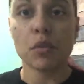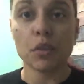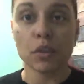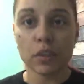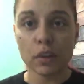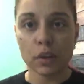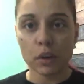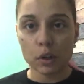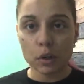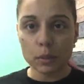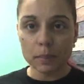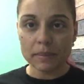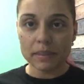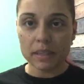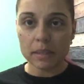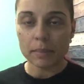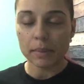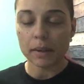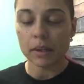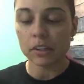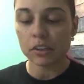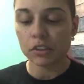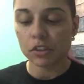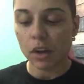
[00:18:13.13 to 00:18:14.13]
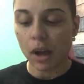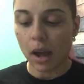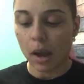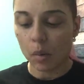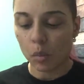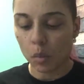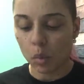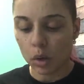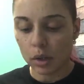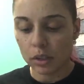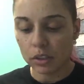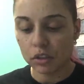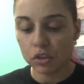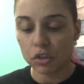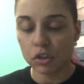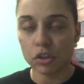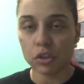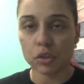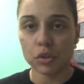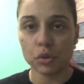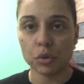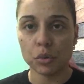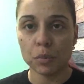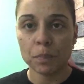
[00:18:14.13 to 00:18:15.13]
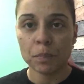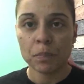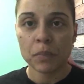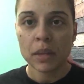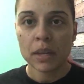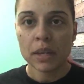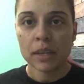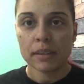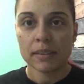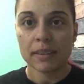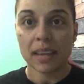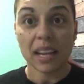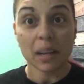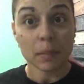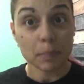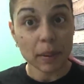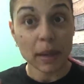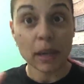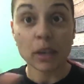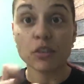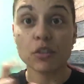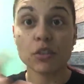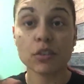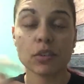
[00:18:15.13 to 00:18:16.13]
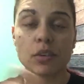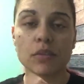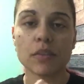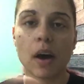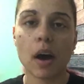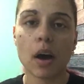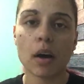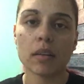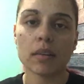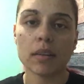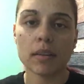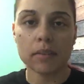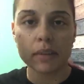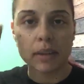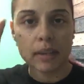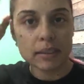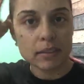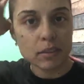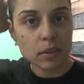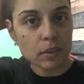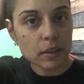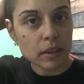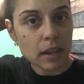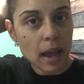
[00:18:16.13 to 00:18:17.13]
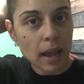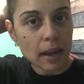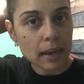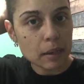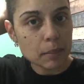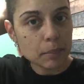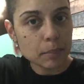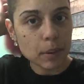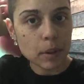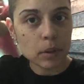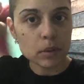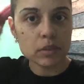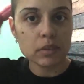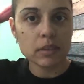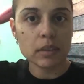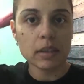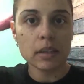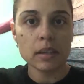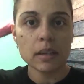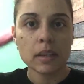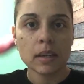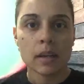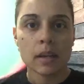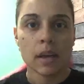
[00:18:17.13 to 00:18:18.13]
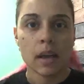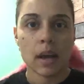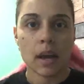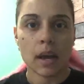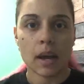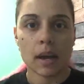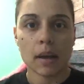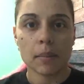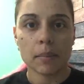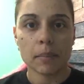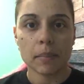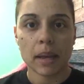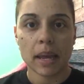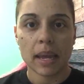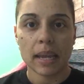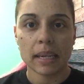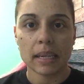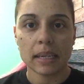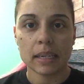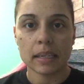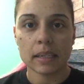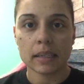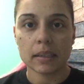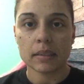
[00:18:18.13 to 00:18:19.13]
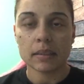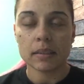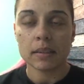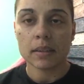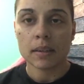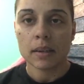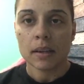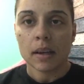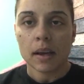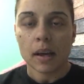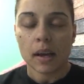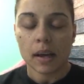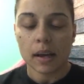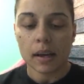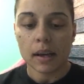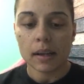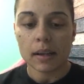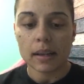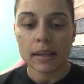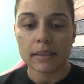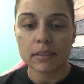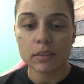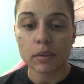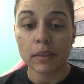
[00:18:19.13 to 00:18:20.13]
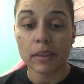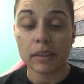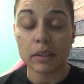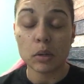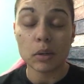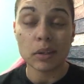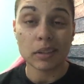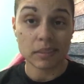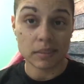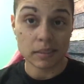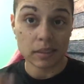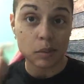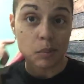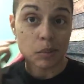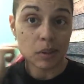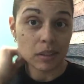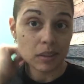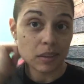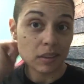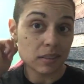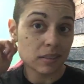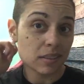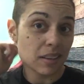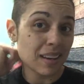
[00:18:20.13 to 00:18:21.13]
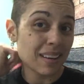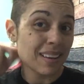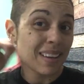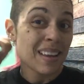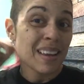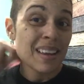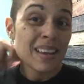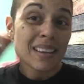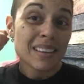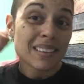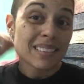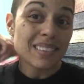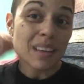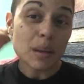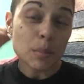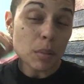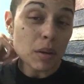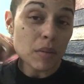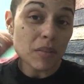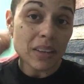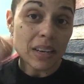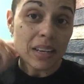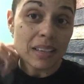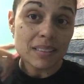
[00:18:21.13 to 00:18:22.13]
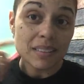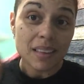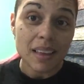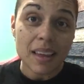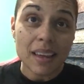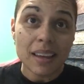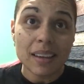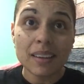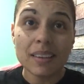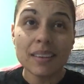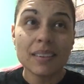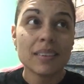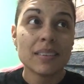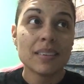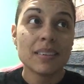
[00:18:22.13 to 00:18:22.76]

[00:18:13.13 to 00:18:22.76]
for the Oopsie merch, I want to take pictures of all of it so that I can post it, and so that you can see what it looks like. Some of it is like